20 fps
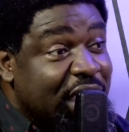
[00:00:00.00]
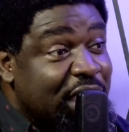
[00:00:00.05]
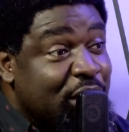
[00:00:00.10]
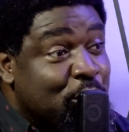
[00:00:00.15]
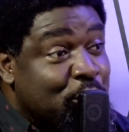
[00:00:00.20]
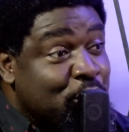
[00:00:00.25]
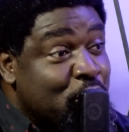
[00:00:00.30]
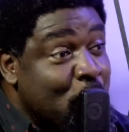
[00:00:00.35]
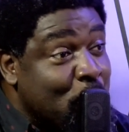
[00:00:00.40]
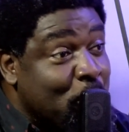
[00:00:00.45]
A
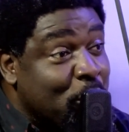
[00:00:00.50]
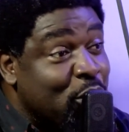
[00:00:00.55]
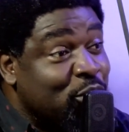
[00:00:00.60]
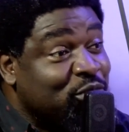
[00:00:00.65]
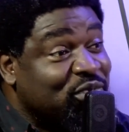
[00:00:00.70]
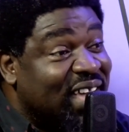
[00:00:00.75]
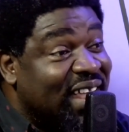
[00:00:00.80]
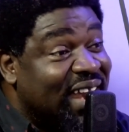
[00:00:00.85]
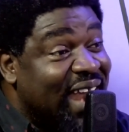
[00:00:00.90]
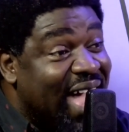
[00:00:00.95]

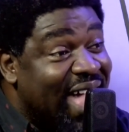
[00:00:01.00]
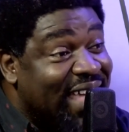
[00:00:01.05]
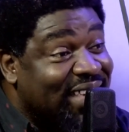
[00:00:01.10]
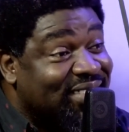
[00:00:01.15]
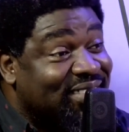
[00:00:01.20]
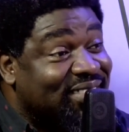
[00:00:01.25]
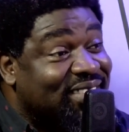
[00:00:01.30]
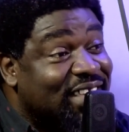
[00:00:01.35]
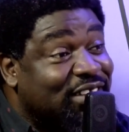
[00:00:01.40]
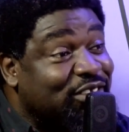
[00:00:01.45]
proposal I
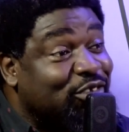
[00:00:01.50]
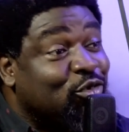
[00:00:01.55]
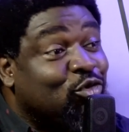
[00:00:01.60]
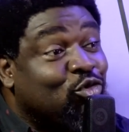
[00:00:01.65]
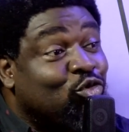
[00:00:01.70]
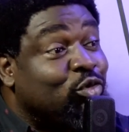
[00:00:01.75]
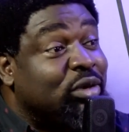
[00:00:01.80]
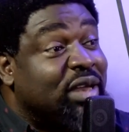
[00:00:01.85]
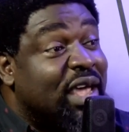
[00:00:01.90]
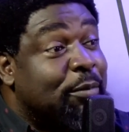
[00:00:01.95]
sent
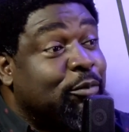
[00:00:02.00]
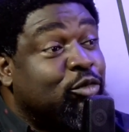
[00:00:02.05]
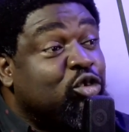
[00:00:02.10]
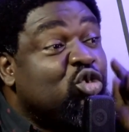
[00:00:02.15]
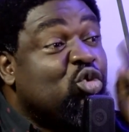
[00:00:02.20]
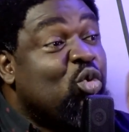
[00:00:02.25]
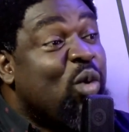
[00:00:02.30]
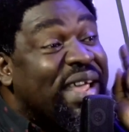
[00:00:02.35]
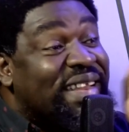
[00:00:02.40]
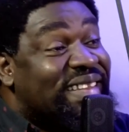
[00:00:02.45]
to them
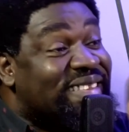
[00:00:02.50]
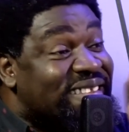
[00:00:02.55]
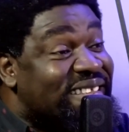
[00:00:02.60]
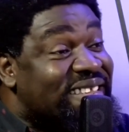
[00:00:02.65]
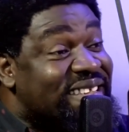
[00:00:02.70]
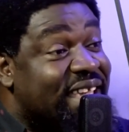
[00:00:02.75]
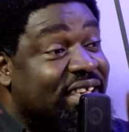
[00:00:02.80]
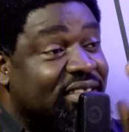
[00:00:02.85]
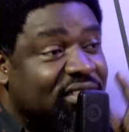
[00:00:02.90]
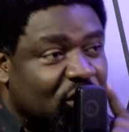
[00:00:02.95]
20
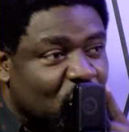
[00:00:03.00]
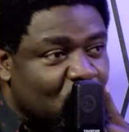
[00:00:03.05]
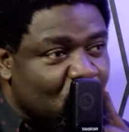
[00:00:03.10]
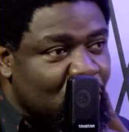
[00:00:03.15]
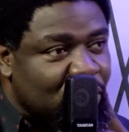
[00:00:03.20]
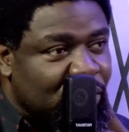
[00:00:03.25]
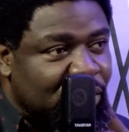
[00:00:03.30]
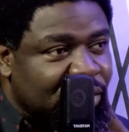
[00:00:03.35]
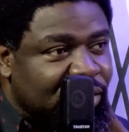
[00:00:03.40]
years ago.